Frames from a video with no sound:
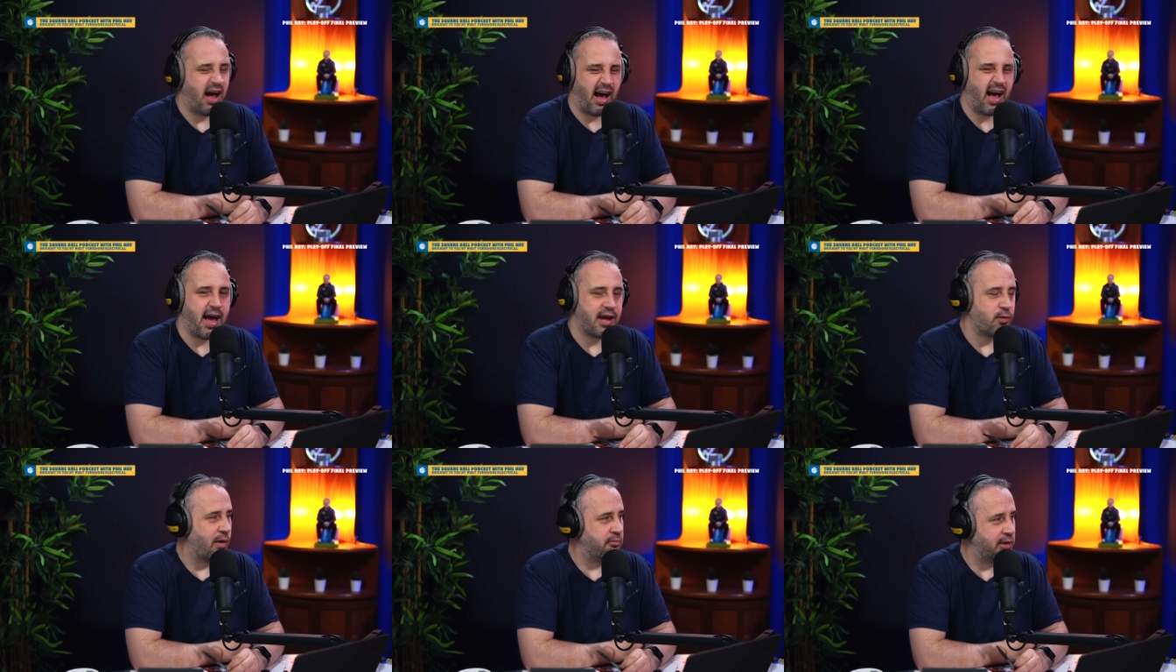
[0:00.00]
I
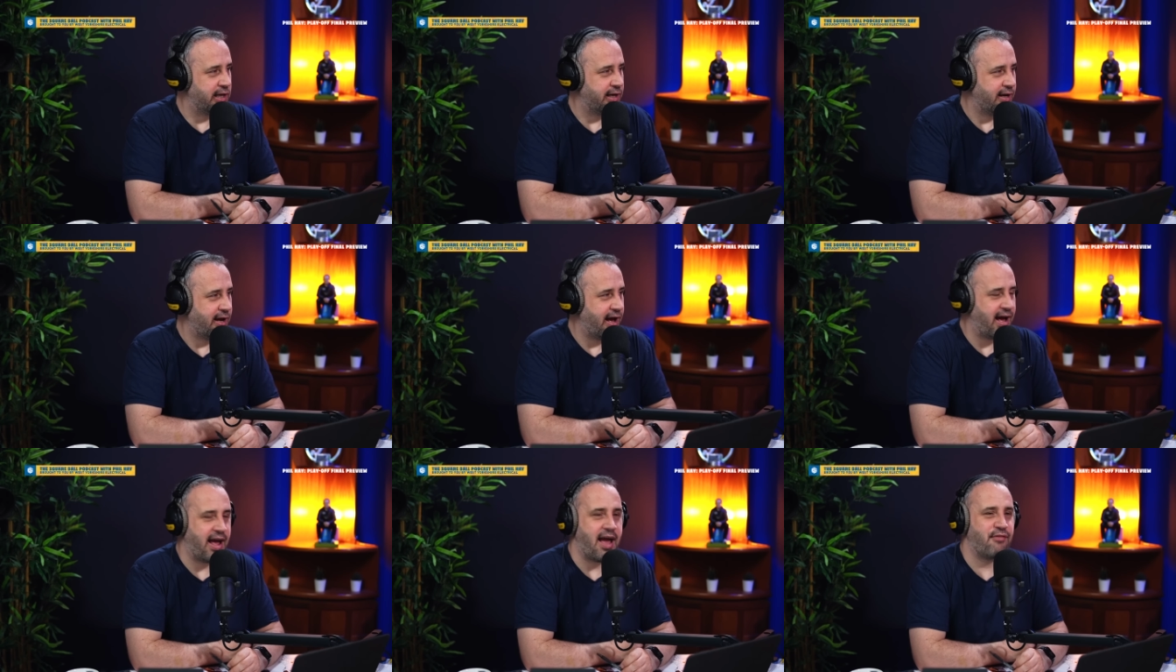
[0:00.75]
hate Wembley. I
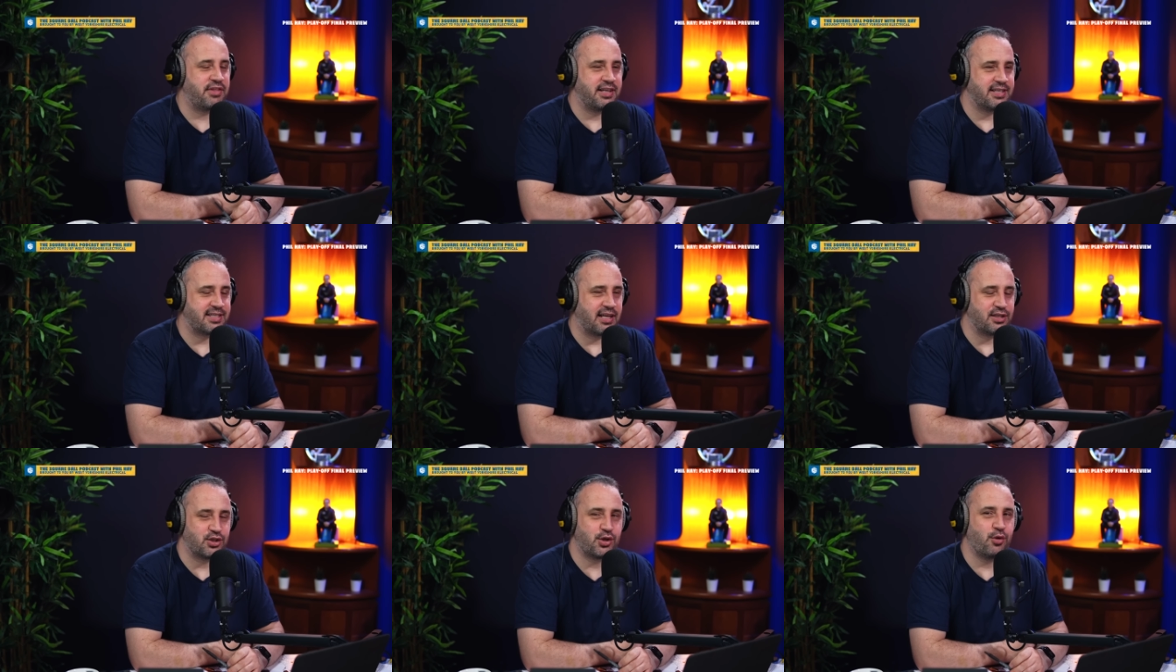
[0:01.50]
hate everything it
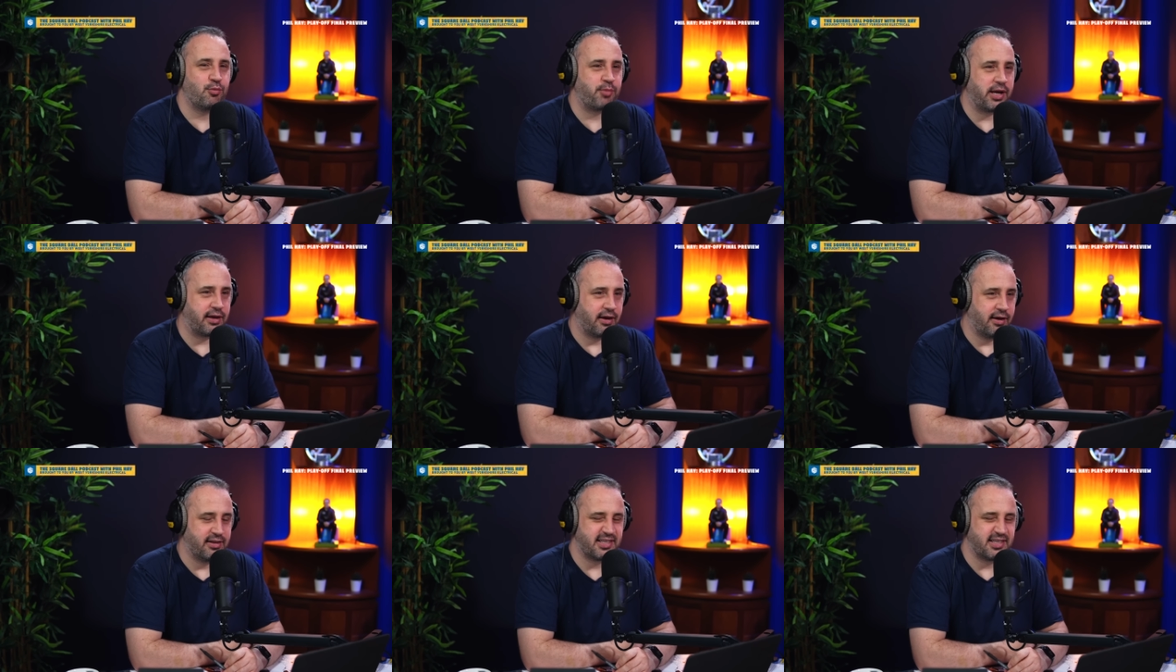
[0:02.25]
stands. It's too big.